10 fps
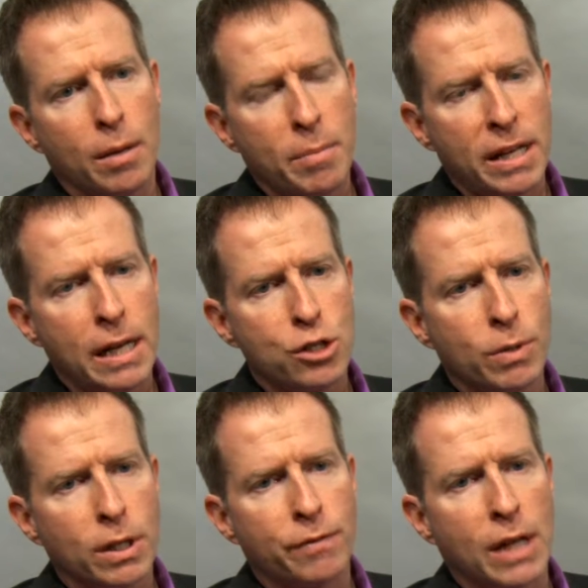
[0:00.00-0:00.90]

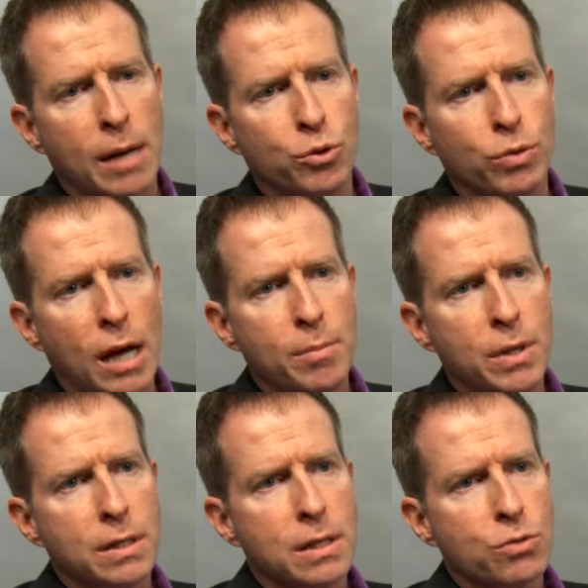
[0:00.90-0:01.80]
management of type 2
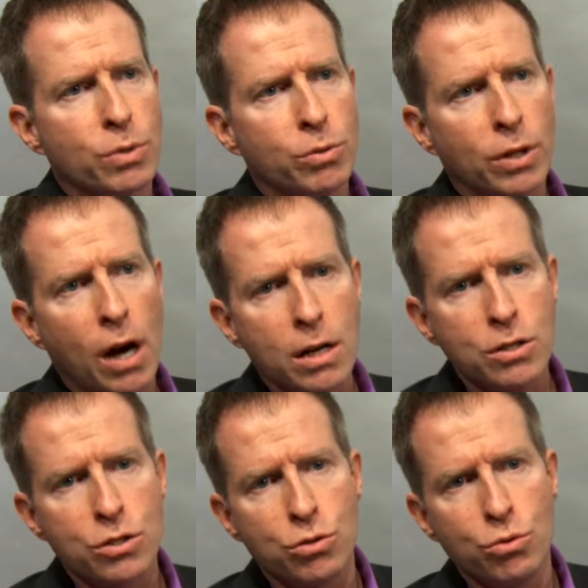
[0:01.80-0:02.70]
diabetes. With
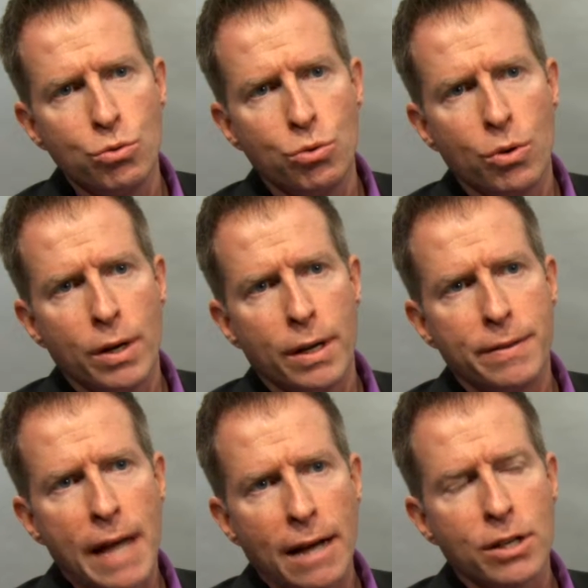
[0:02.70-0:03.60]
regards to
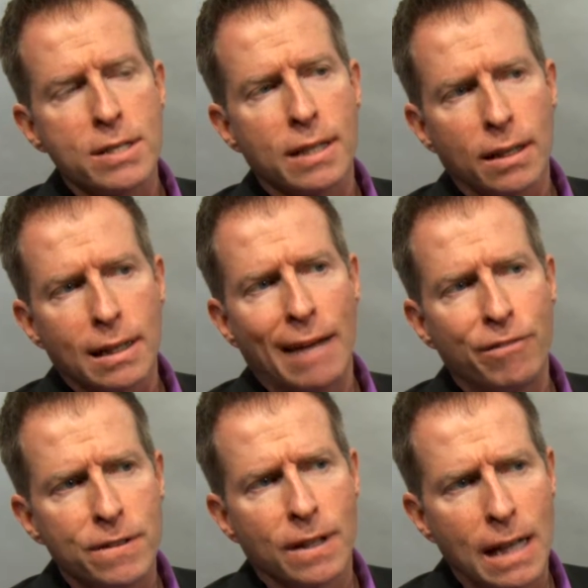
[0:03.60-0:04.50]
diagnostic
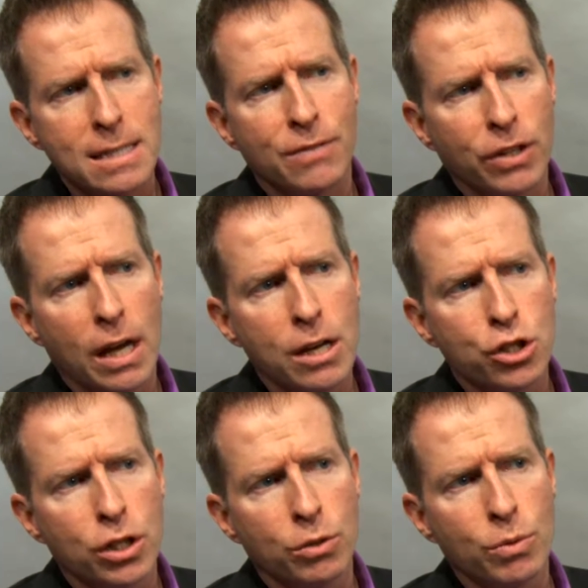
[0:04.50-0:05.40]

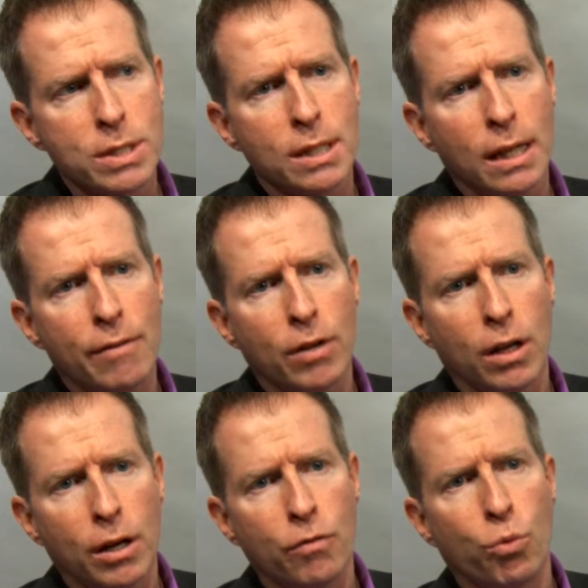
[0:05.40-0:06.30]
classification, we still have a
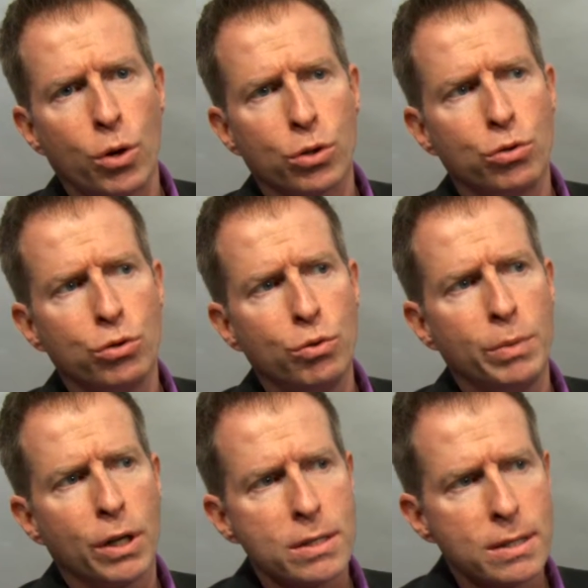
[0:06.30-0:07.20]
lot of work to do
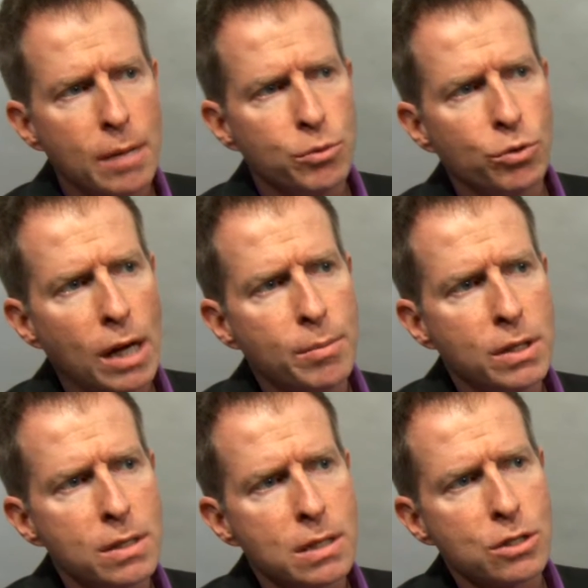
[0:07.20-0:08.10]
because type 2
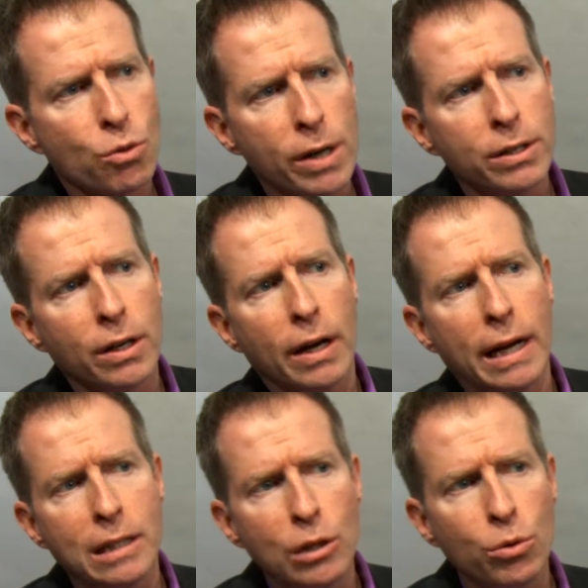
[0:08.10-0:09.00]
diabetes is quite a
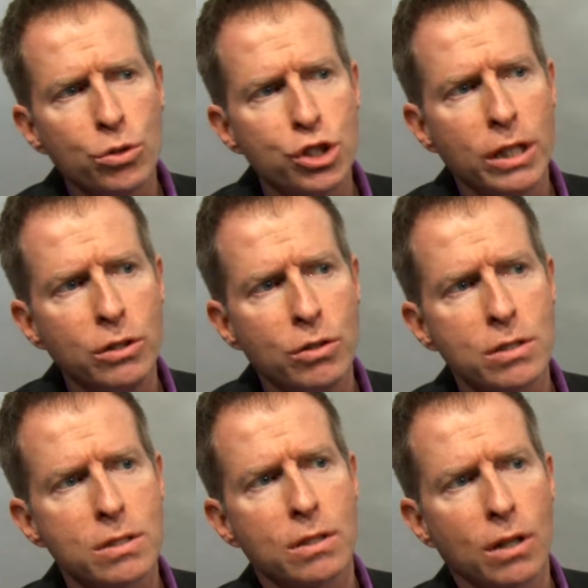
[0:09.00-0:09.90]

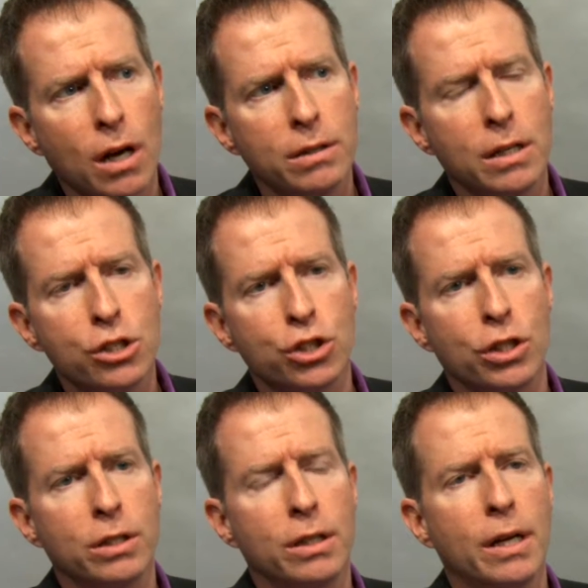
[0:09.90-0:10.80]
heterogeneous
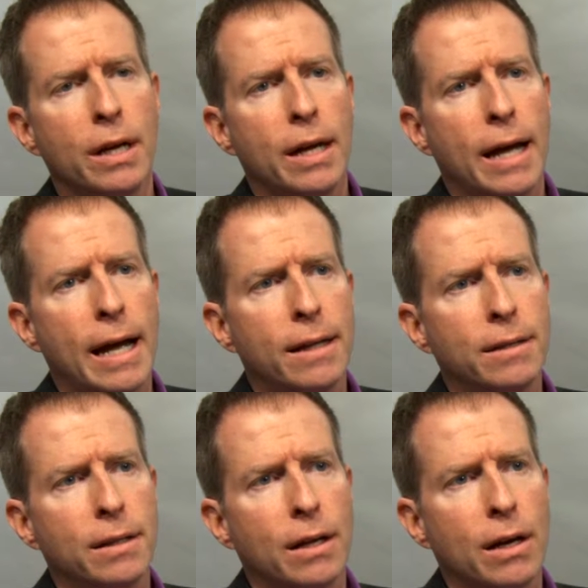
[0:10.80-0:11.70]
condition.
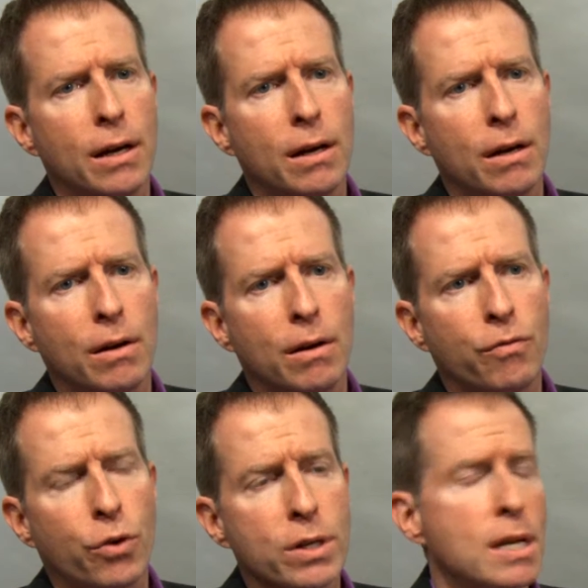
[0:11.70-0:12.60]
And
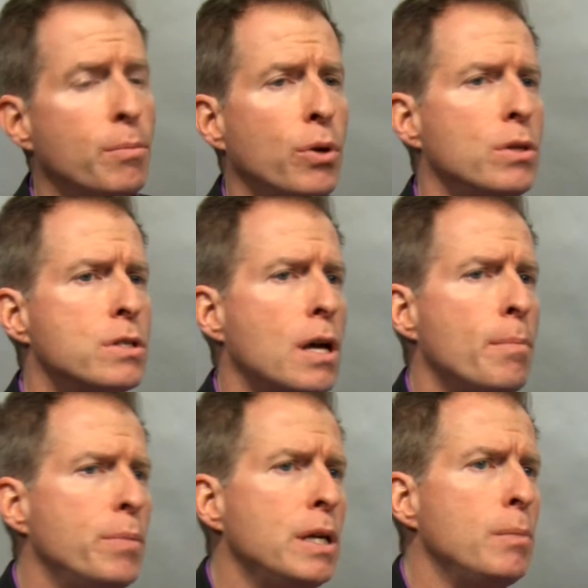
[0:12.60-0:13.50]
for example,
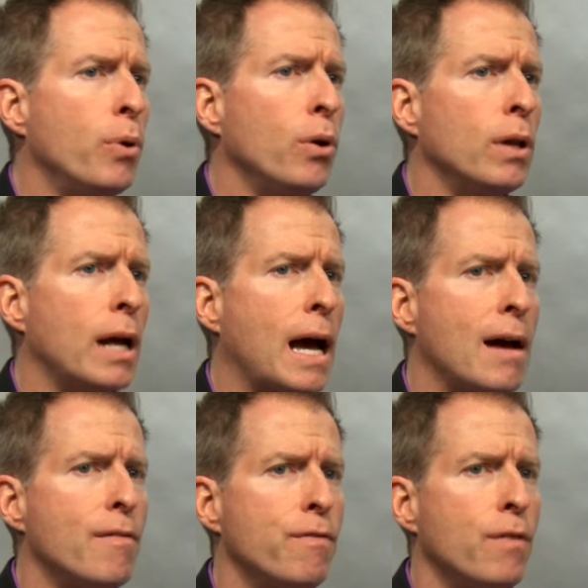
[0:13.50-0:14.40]
some people
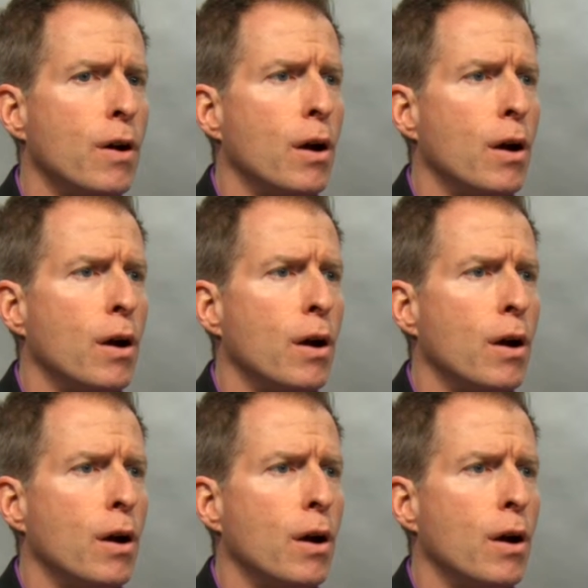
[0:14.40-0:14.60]
have